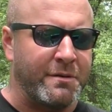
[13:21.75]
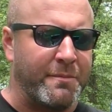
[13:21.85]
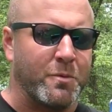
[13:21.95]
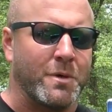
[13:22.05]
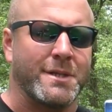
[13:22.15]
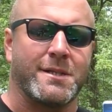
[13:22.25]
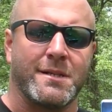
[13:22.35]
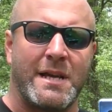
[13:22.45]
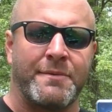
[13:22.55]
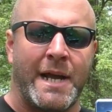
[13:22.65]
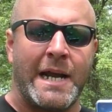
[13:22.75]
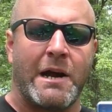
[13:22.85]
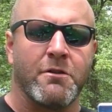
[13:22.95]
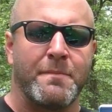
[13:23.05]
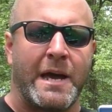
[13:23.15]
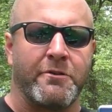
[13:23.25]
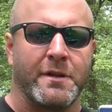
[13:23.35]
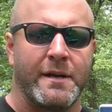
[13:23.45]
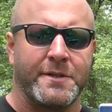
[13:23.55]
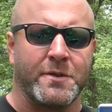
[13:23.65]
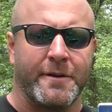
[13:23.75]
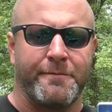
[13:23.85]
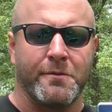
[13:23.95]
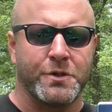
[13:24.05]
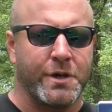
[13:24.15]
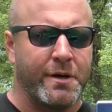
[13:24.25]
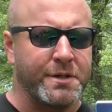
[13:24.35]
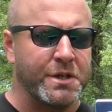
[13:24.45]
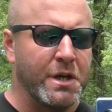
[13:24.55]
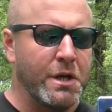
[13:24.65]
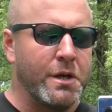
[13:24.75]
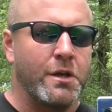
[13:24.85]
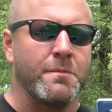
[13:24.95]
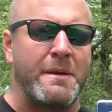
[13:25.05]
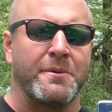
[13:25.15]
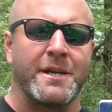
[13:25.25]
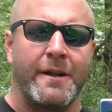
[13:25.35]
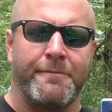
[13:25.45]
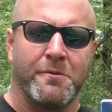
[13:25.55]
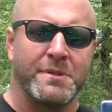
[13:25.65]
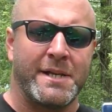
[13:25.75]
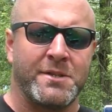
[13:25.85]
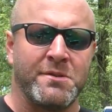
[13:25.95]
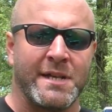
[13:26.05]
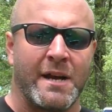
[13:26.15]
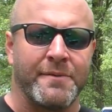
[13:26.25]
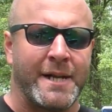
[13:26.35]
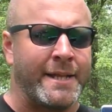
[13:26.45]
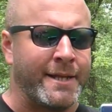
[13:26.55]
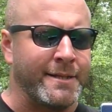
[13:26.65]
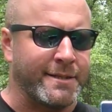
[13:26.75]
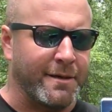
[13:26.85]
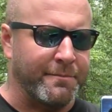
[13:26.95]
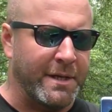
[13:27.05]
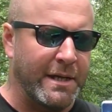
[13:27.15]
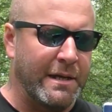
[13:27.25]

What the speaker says: Number one, this does have an 8-hour battery life, so on a full charge, you'll be able to get a full day's use out of it and then some.